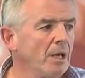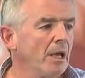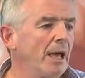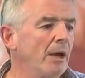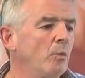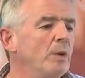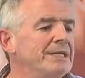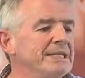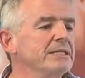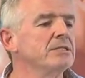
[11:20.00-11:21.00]
Uh, we
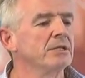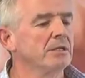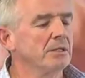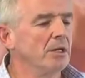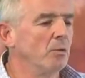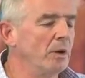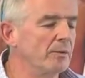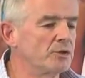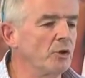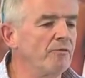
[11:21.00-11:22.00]
didn't. We
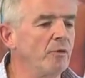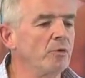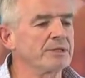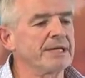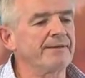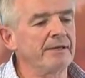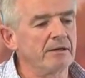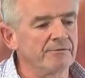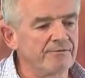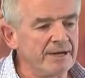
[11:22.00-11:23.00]
were so focused, I think,
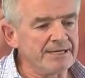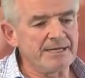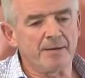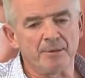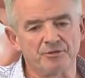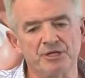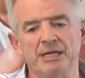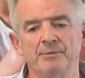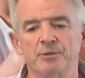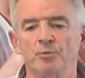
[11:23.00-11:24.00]
on Friday about
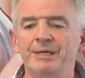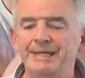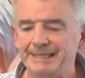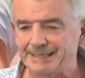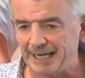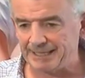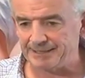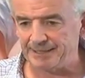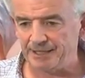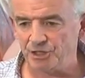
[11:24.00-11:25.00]
dealing with the weekend's
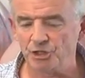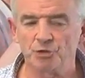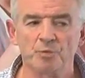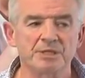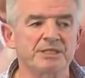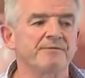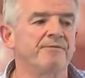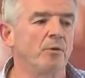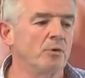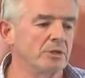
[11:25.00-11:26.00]
cancellations. We didn't
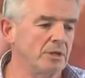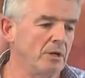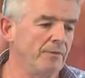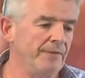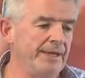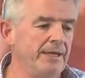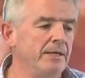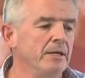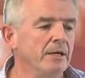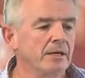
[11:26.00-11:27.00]
focus on
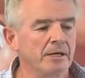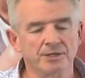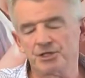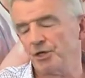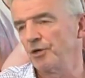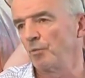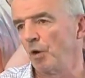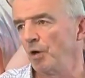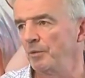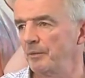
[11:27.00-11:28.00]
the concern or
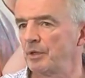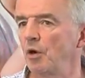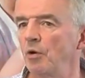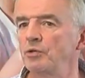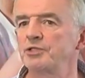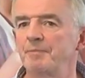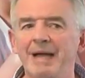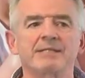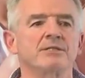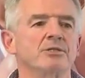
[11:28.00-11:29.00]
worry we would cause to
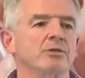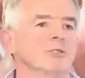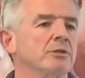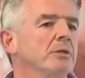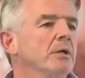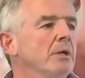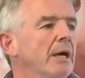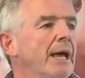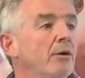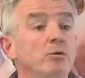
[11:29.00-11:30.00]
passengers
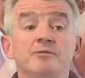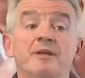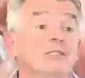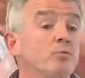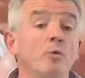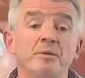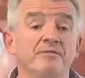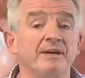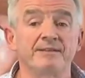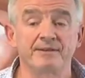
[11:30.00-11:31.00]
uh, whose flights won't be
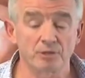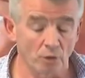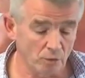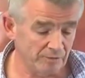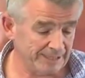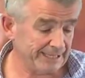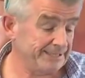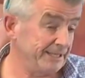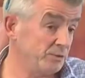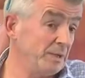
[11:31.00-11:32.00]
affected at all over the next
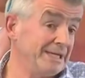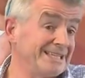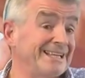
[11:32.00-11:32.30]
six weeks.